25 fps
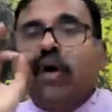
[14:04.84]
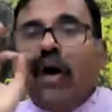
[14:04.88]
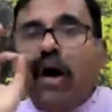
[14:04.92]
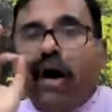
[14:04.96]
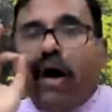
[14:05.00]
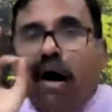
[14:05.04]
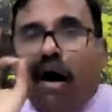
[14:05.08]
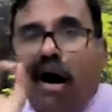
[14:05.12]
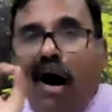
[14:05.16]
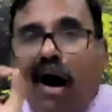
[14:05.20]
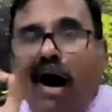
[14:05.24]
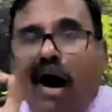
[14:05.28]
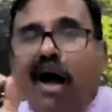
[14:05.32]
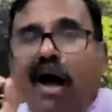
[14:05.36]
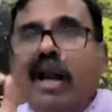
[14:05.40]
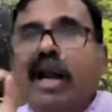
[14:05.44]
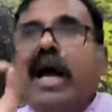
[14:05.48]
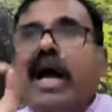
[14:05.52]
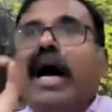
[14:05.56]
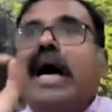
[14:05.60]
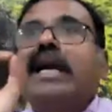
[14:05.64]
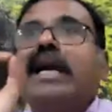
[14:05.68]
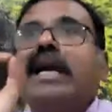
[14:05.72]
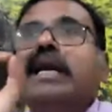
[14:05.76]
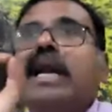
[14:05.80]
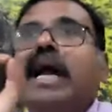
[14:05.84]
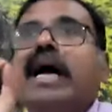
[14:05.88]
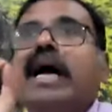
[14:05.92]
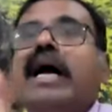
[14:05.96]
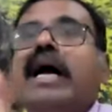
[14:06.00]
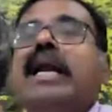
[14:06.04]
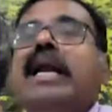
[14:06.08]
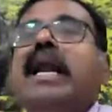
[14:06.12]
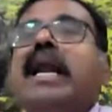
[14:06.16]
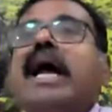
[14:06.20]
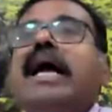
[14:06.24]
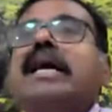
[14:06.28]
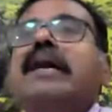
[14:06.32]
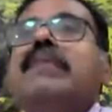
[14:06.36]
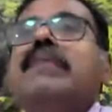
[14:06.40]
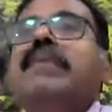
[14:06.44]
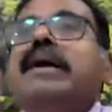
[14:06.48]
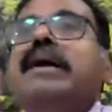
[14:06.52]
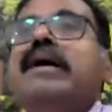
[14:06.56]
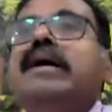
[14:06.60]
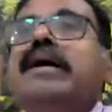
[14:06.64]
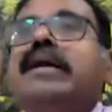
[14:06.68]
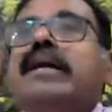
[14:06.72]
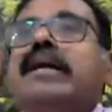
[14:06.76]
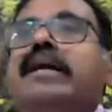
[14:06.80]
so all
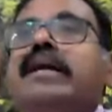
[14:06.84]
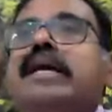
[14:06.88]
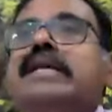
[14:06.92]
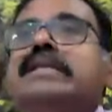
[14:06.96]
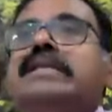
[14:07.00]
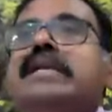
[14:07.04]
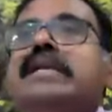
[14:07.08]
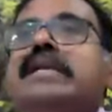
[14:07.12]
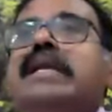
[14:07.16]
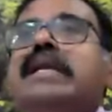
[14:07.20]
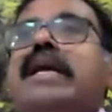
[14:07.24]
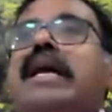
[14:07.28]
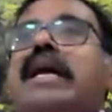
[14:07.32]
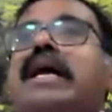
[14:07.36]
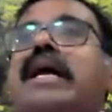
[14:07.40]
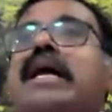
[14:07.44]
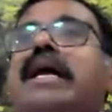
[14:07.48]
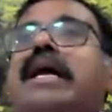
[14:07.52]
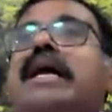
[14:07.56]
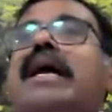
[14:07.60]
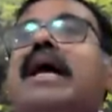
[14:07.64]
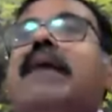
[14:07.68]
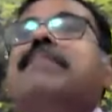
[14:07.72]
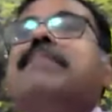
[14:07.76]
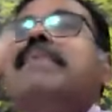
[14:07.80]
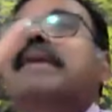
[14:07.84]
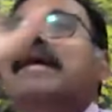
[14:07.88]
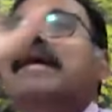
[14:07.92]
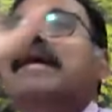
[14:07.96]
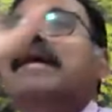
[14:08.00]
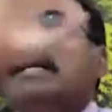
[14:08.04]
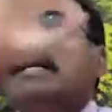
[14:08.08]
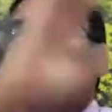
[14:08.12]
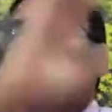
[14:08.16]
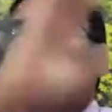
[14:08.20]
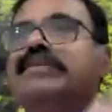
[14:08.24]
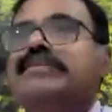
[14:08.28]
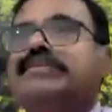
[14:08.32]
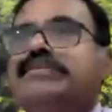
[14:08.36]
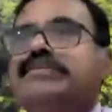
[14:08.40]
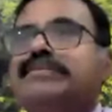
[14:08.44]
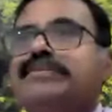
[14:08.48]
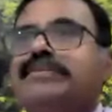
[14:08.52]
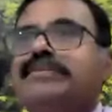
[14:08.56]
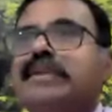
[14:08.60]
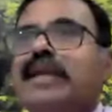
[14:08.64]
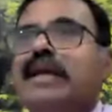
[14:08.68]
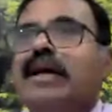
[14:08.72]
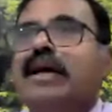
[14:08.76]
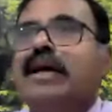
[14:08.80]
enlightenment is at the empirical level,
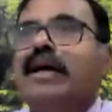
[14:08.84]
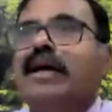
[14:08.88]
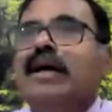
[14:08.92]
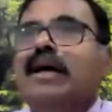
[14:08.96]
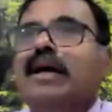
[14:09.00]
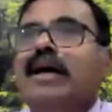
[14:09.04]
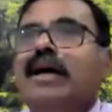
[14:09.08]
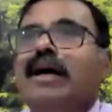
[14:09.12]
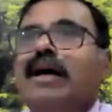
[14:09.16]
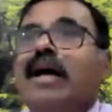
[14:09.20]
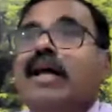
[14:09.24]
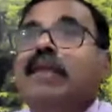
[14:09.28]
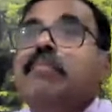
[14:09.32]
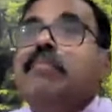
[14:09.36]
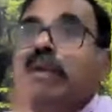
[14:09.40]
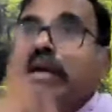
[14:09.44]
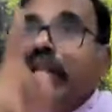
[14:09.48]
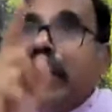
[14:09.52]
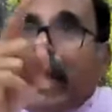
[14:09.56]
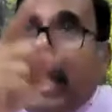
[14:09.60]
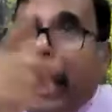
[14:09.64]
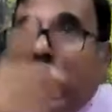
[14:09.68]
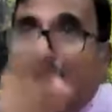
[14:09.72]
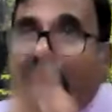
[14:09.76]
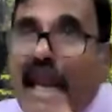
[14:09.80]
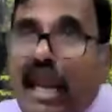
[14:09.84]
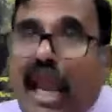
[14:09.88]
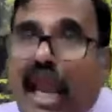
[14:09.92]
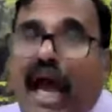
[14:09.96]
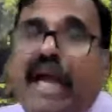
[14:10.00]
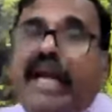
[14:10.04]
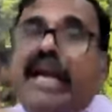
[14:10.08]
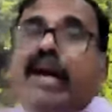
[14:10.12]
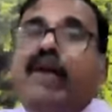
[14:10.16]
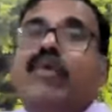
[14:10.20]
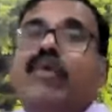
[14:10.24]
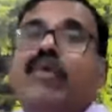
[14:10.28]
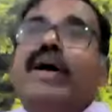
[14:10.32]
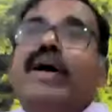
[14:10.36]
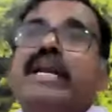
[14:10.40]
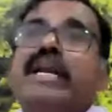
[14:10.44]
but enlightened